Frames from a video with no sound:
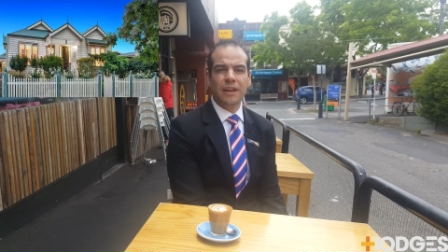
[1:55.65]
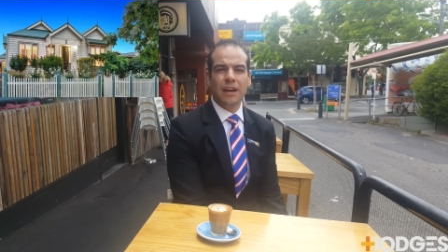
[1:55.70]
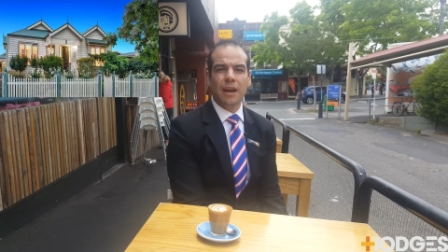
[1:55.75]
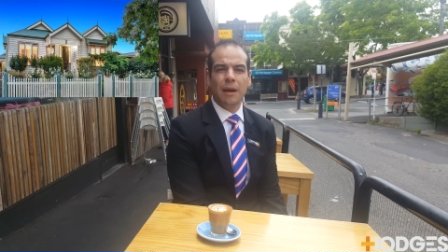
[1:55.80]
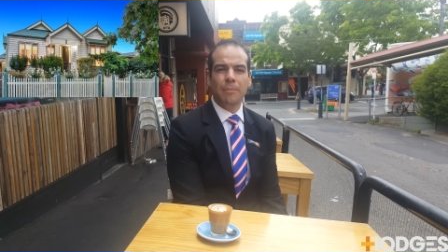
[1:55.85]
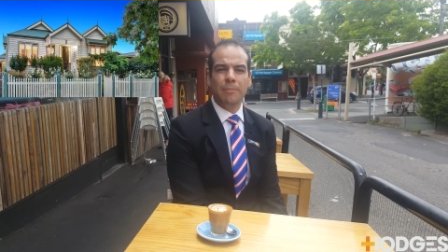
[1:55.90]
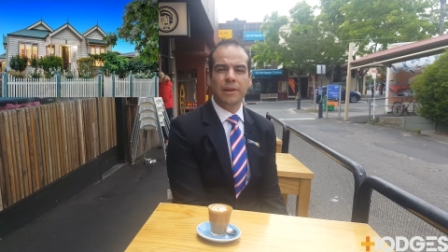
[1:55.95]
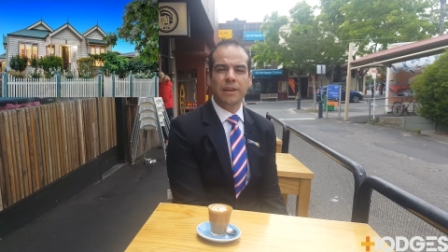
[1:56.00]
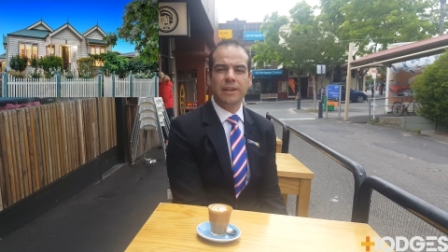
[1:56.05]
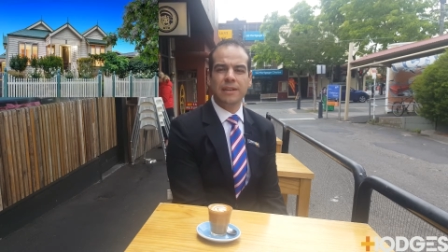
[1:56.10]

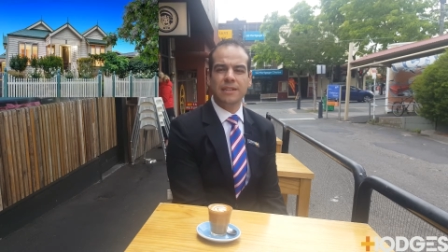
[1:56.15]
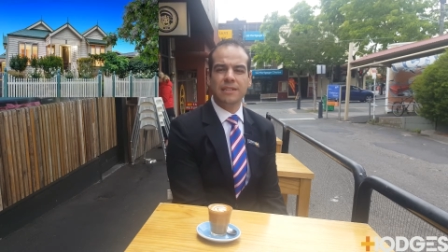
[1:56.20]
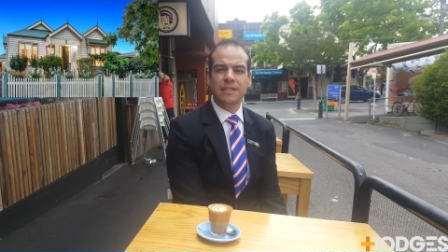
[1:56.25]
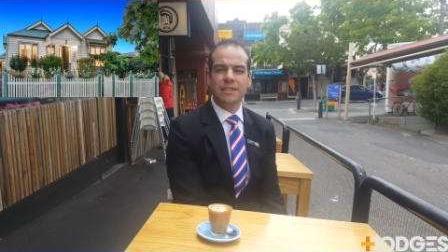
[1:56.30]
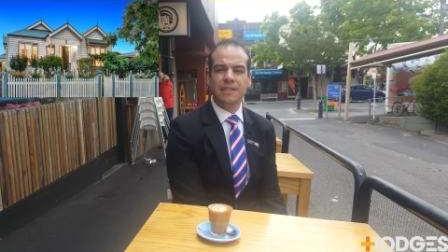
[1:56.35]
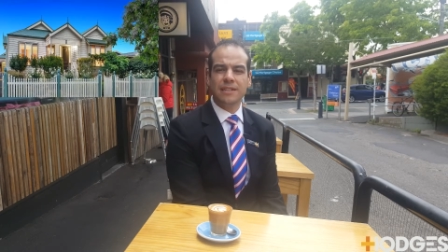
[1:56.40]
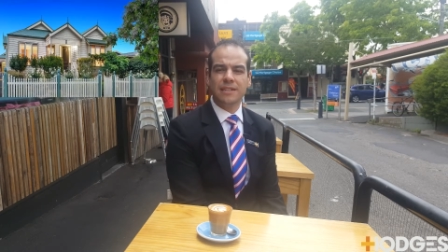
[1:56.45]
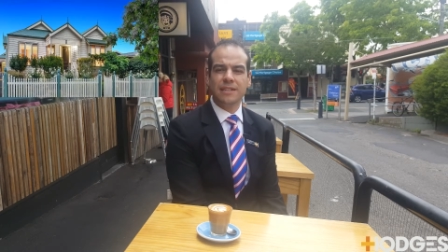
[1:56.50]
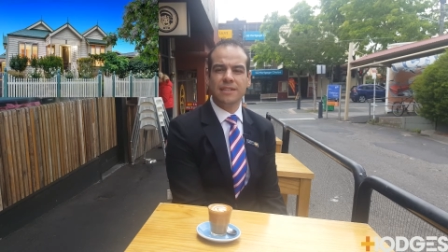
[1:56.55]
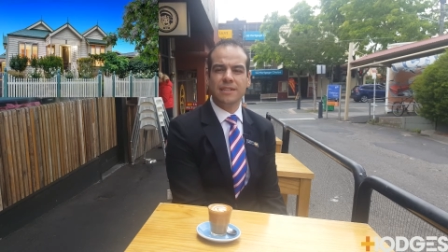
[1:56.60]

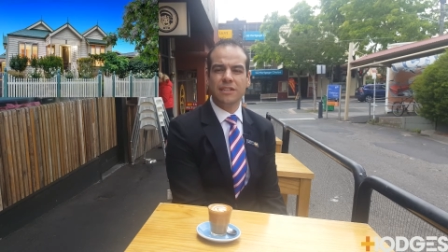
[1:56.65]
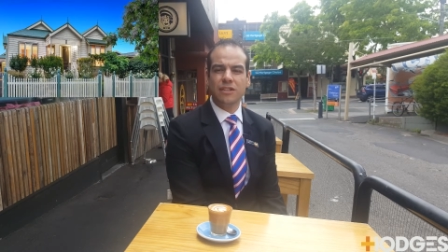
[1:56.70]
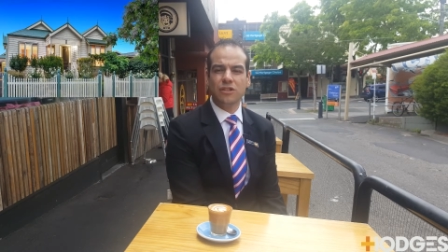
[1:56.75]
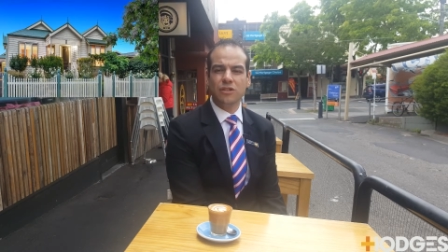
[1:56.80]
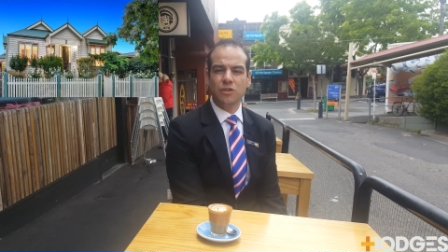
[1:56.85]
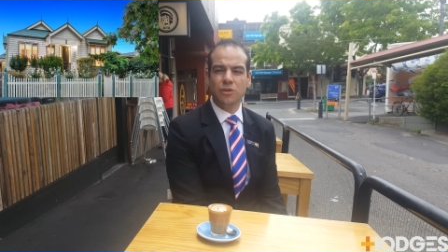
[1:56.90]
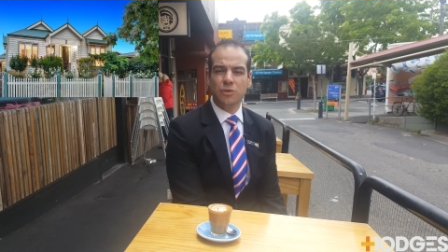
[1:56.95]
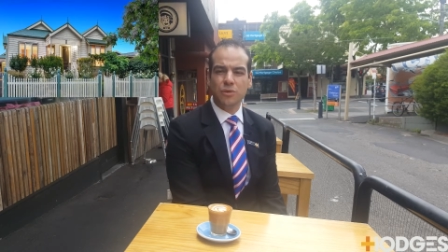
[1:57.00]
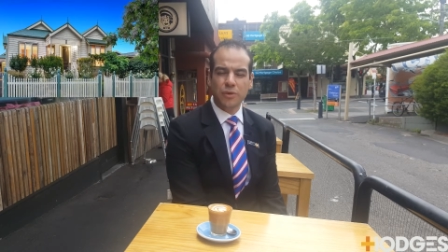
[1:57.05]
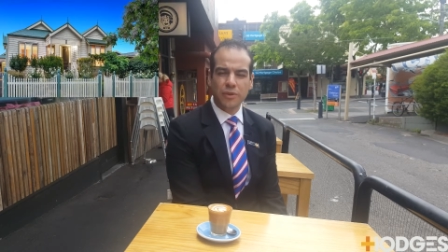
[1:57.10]

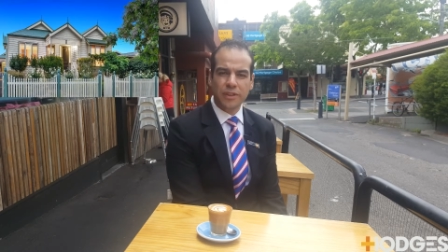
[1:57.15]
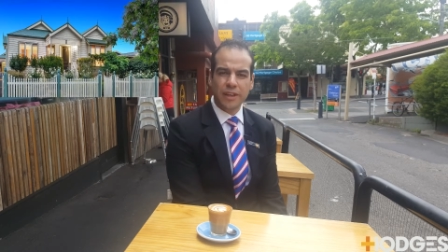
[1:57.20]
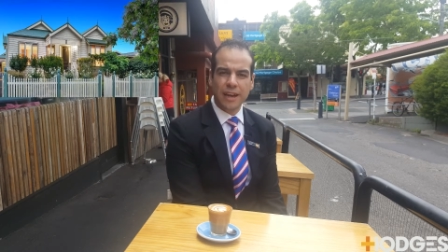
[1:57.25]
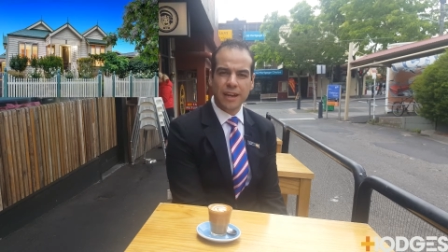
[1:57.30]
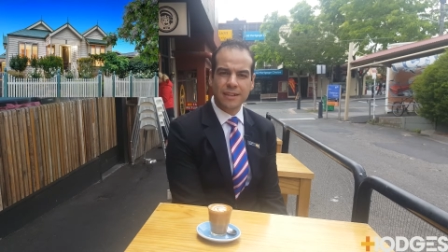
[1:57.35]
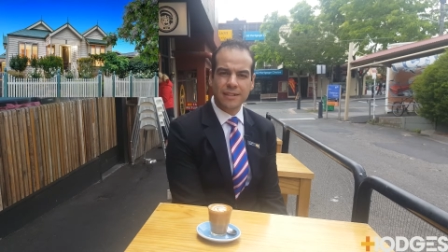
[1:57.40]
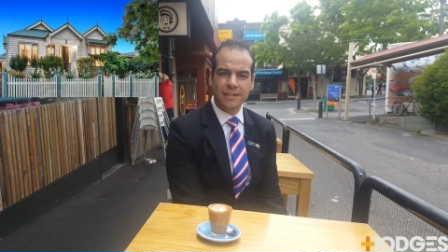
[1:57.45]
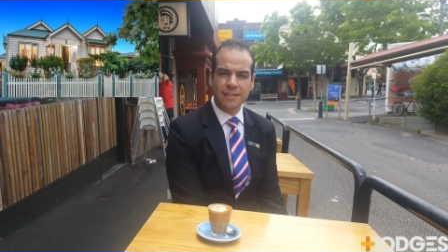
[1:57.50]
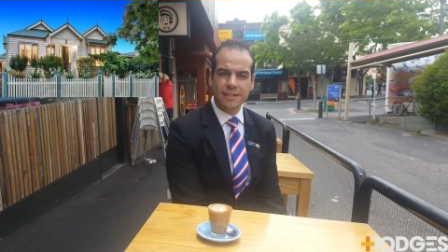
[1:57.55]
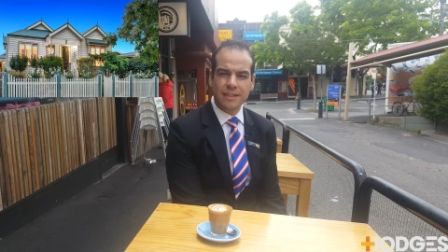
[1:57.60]

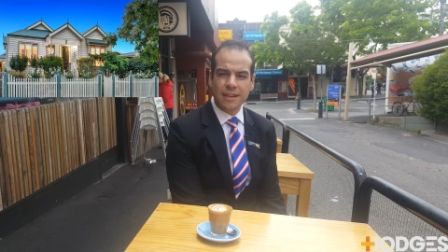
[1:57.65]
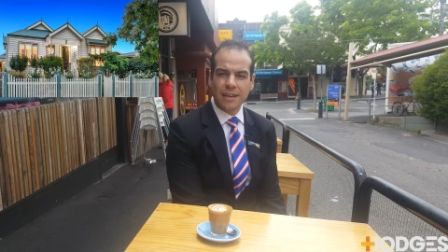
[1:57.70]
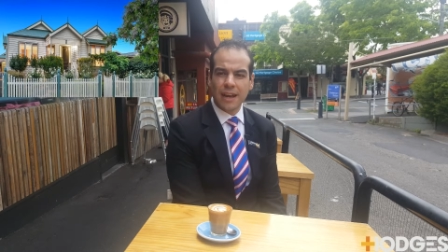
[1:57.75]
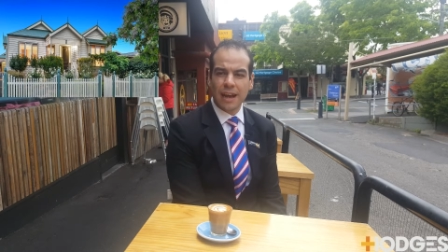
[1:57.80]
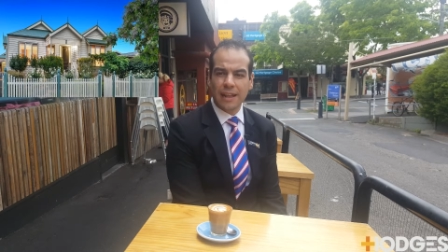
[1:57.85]
1,062,000,